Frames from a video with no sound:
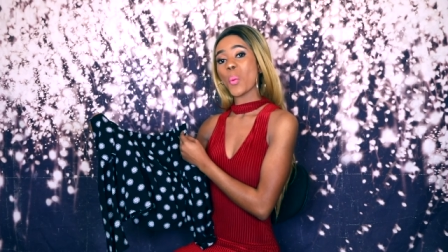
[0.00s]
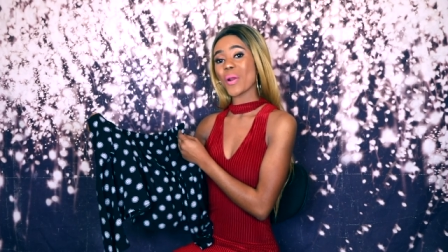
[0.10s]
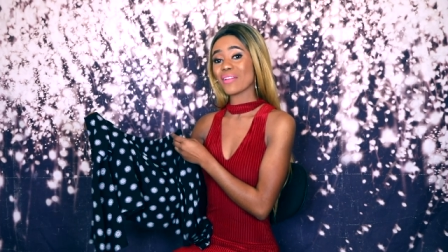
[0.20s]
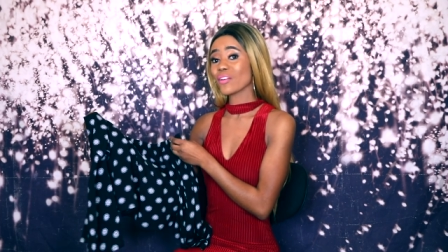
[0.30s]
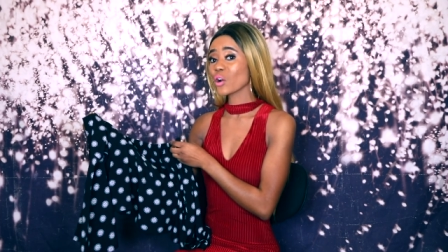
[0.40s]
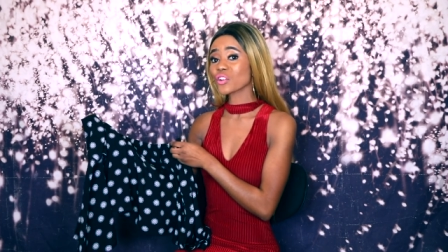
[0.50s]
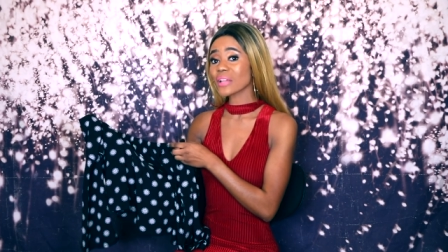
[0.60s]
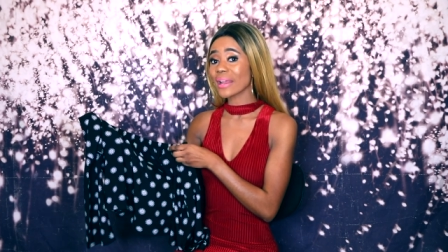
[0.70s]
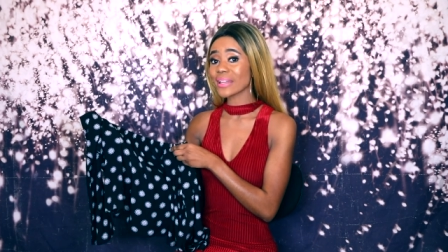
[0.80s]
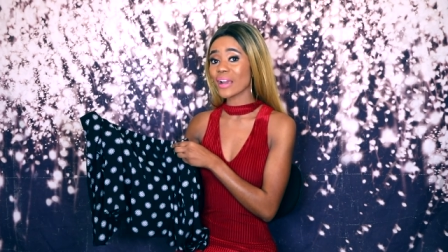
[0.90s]
whenever I go
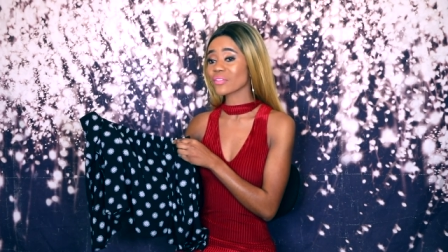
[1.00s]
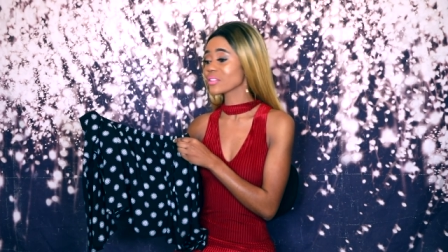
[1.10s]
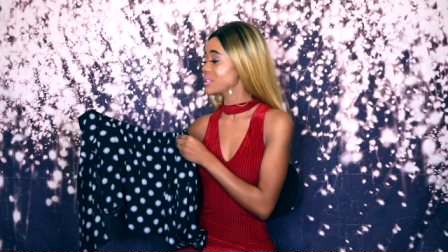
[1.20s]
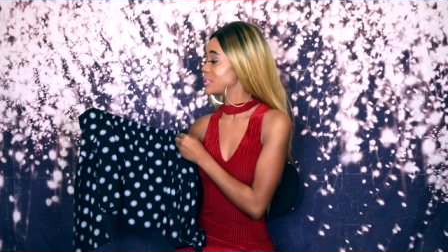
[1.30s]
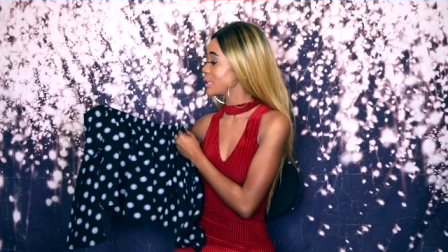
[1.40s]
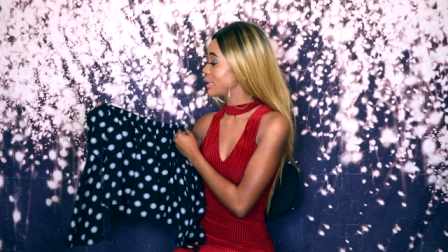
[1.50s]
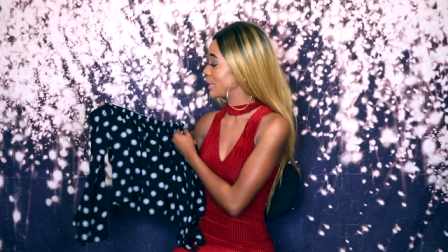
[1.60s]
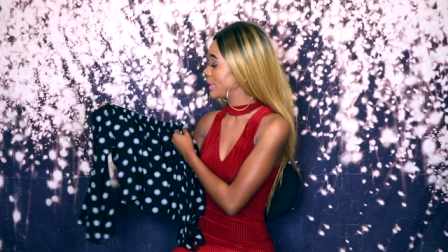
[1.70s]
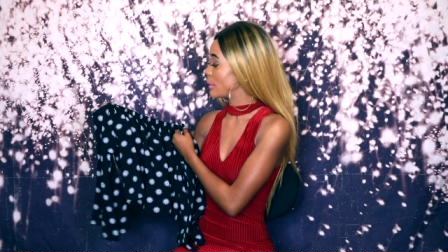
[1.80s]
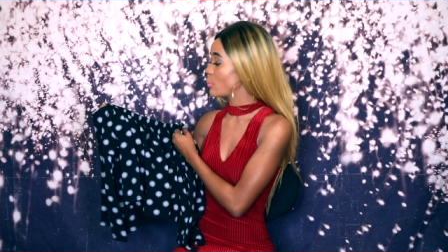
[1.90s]
down the
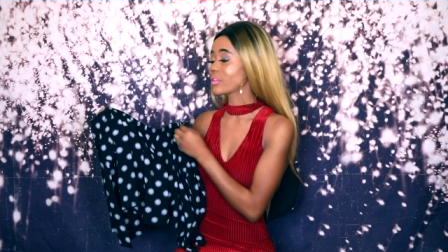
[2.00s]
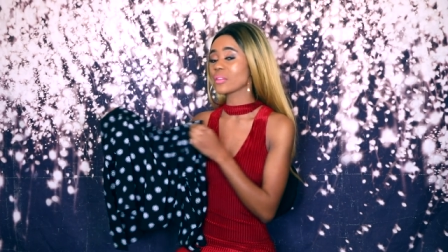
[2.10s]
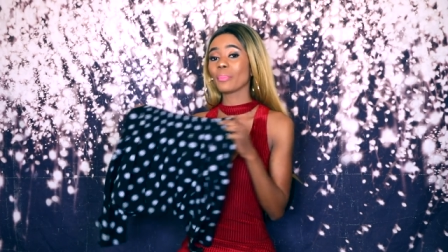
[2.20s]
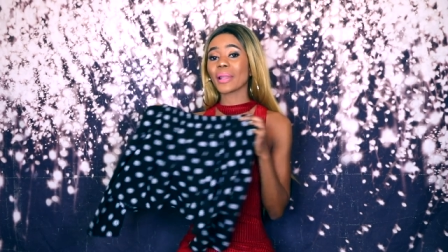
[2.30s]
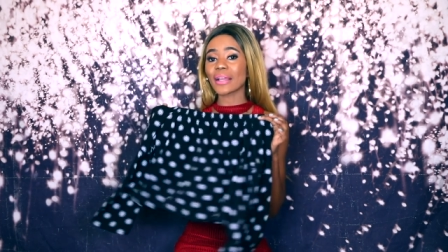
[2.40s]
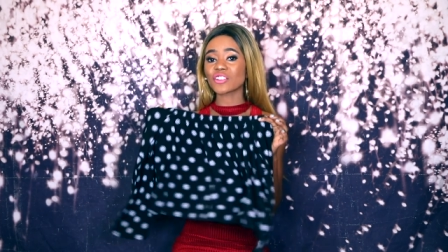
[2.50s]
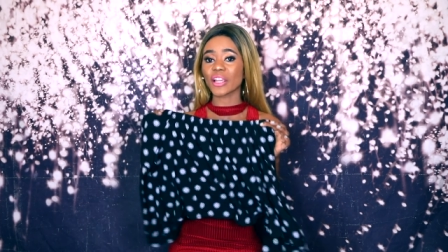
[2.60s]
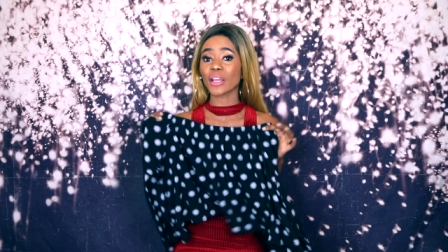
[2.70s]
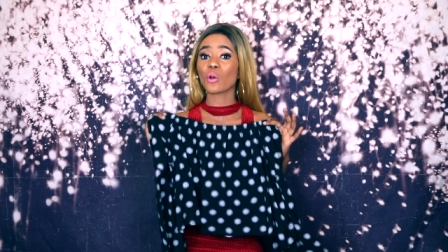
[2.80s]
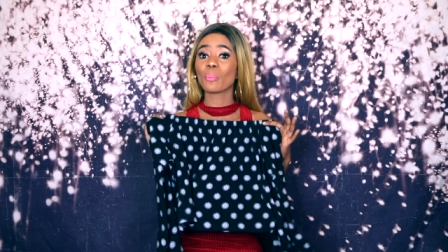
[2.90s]
city with the black
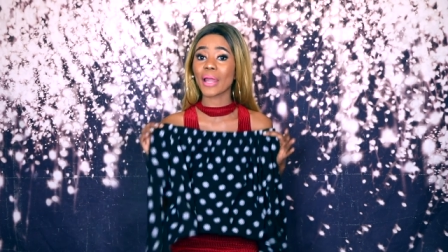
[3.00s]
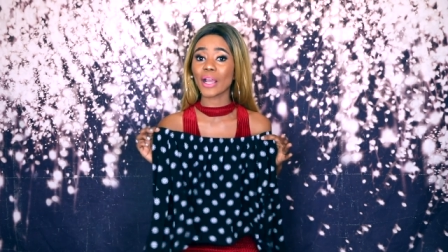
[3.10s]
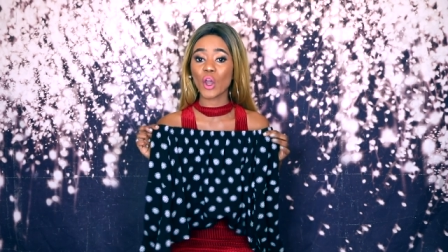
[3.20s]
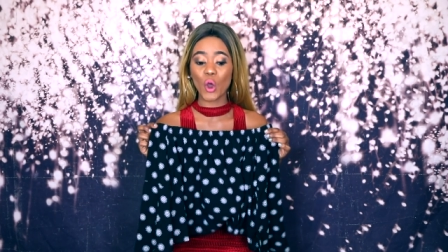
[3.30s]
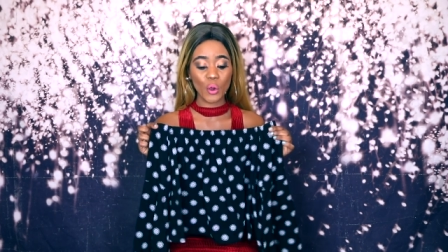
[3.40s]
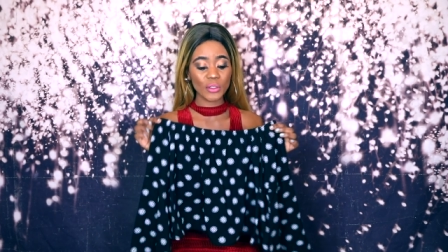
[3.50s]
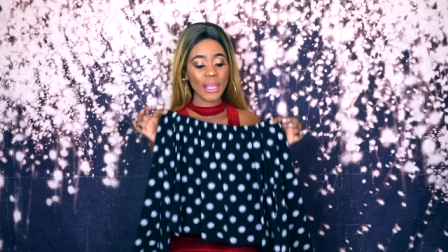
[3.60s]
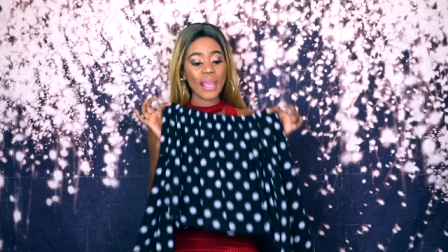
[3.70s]
jacket or black coat.